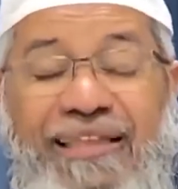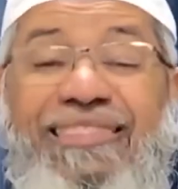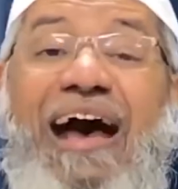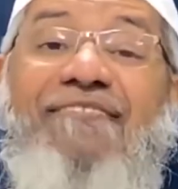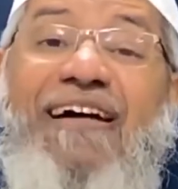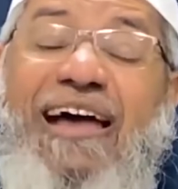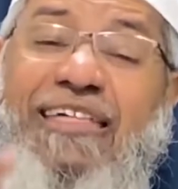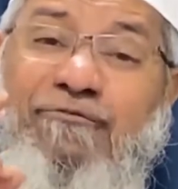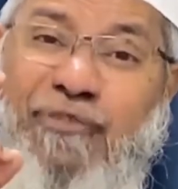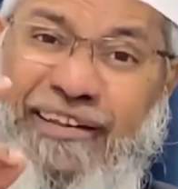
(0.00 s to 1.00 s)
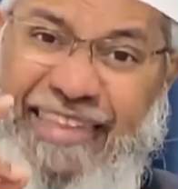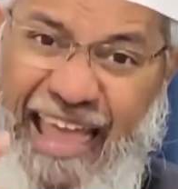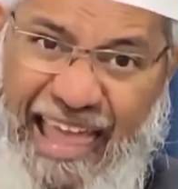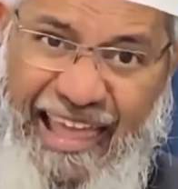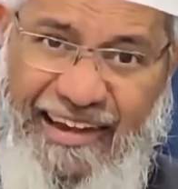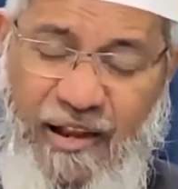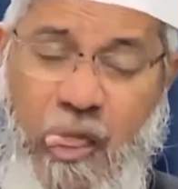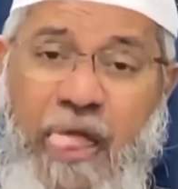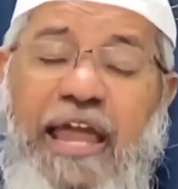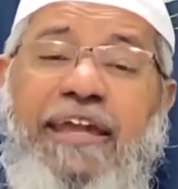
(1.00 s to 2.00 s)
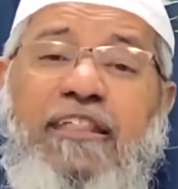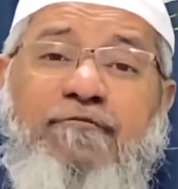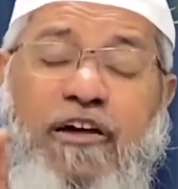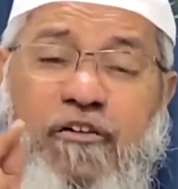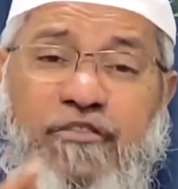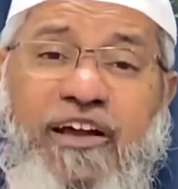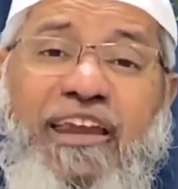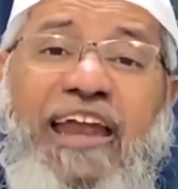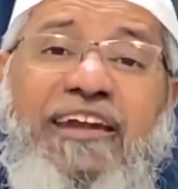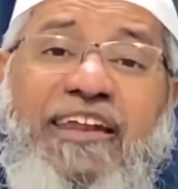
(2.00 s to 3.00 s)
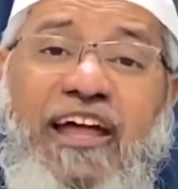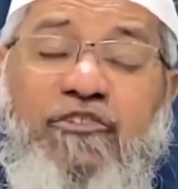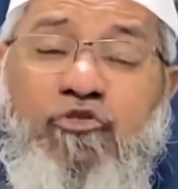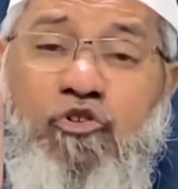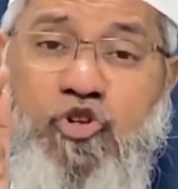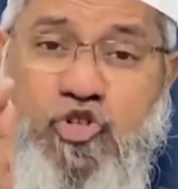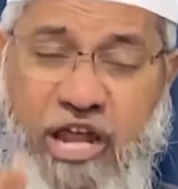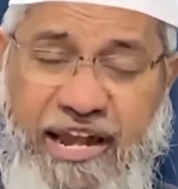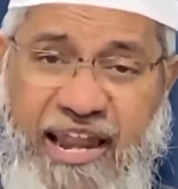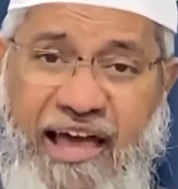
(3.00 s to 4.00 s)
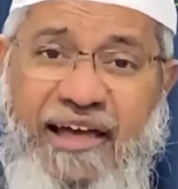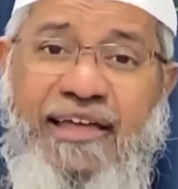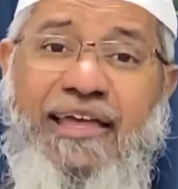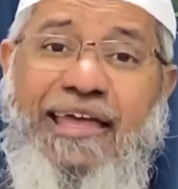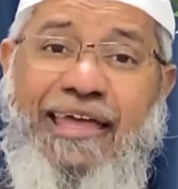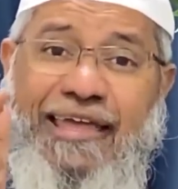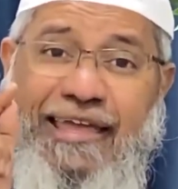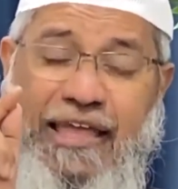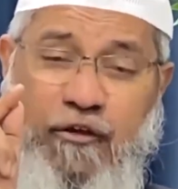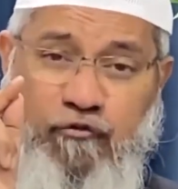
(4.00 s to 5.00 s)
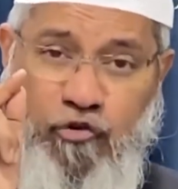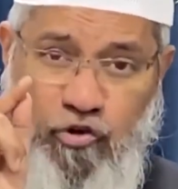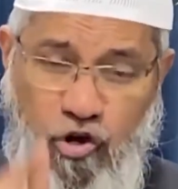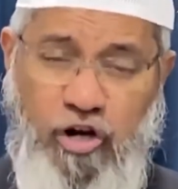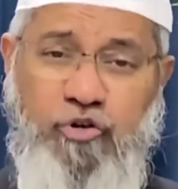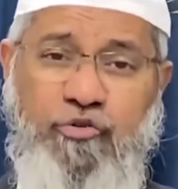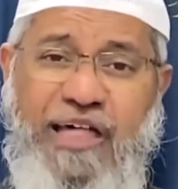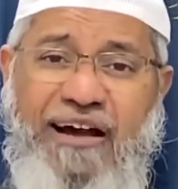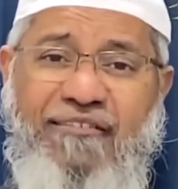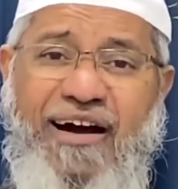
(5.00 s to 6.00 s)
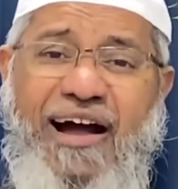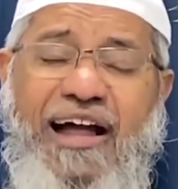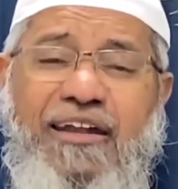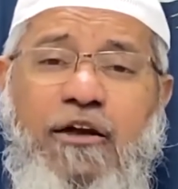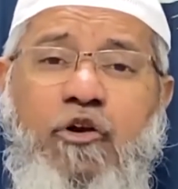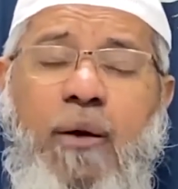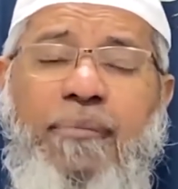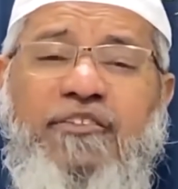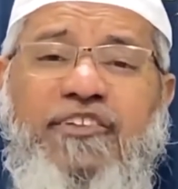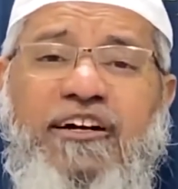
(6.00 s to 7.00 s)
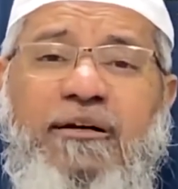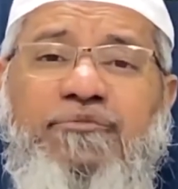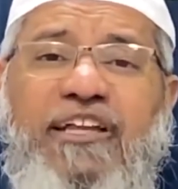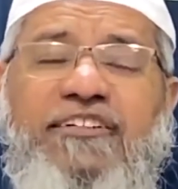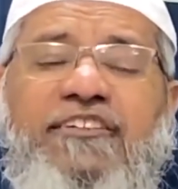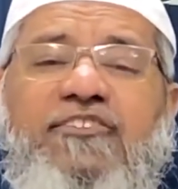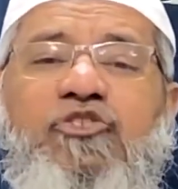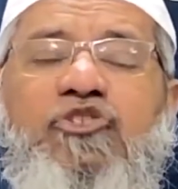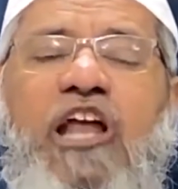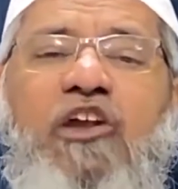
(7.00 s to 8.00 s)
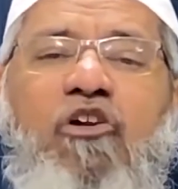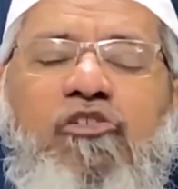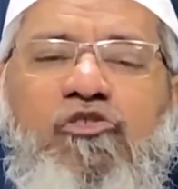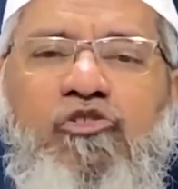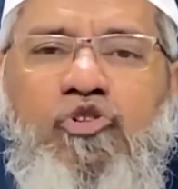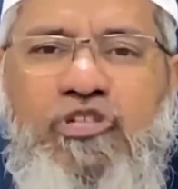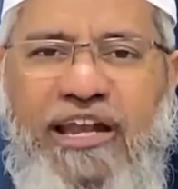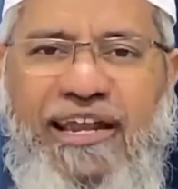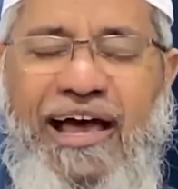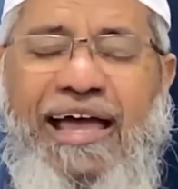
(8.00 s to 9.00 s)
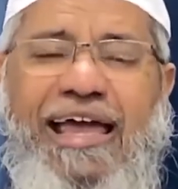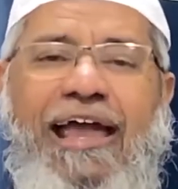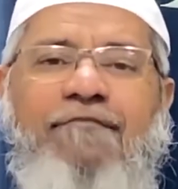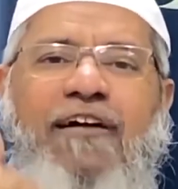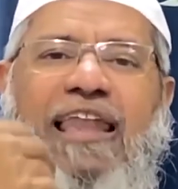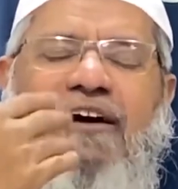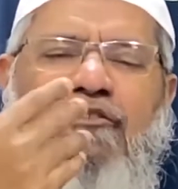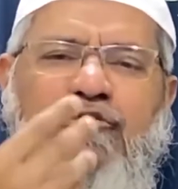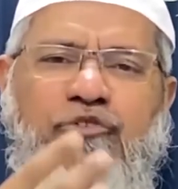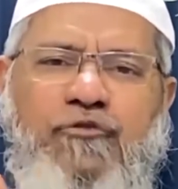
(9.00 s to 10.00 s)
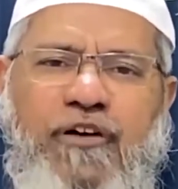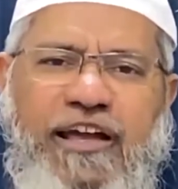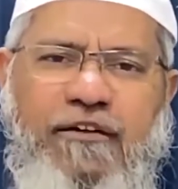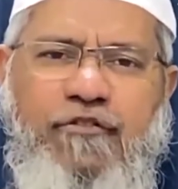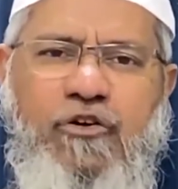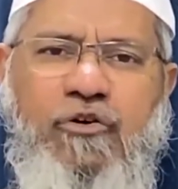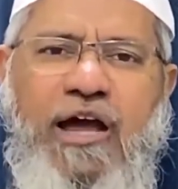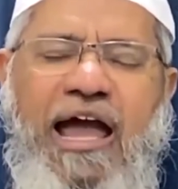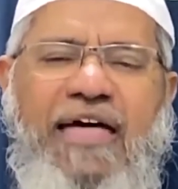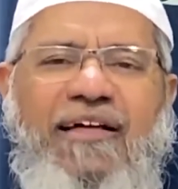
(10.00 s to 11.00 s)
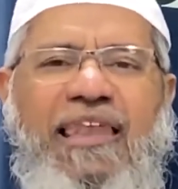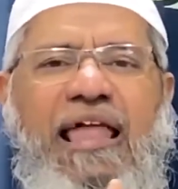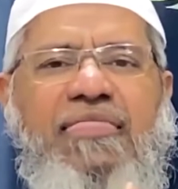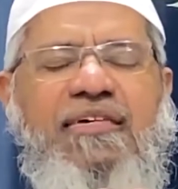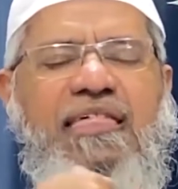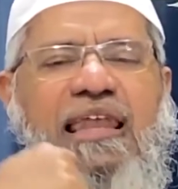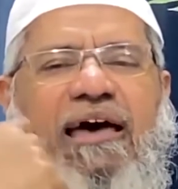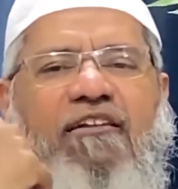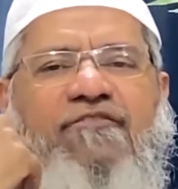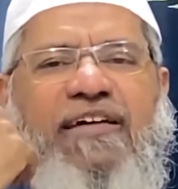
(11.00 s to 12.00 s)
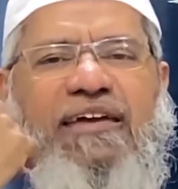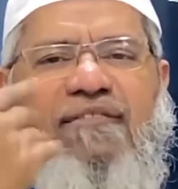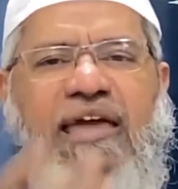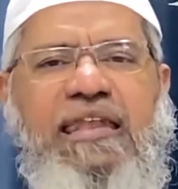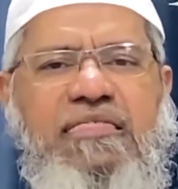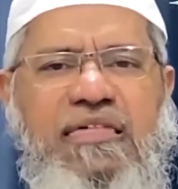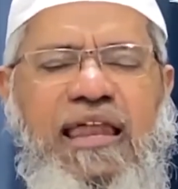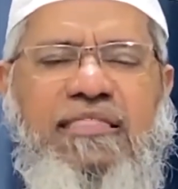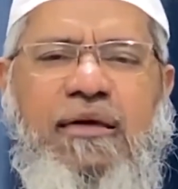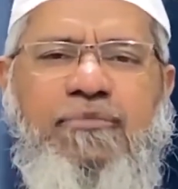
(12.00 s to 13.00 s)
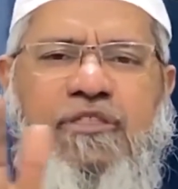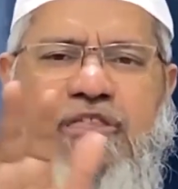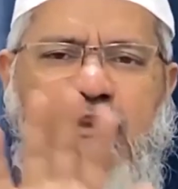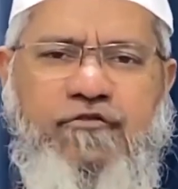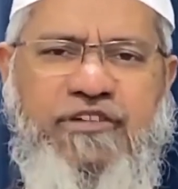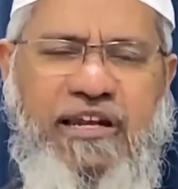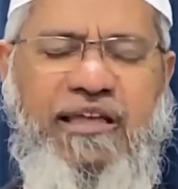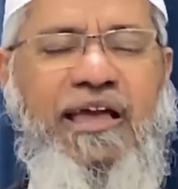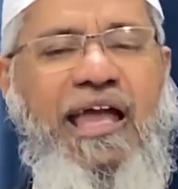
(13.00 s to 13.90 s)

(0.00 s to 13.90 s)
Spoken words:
Da'wah is for the end. It is one of the criteria to go to Jannah. If you do not do da'wah, under normal circumstances, you shall not go to Jannah. If Allah wants to forgive you, as Allah says, Allah will forgive any sin except the sin of shirk,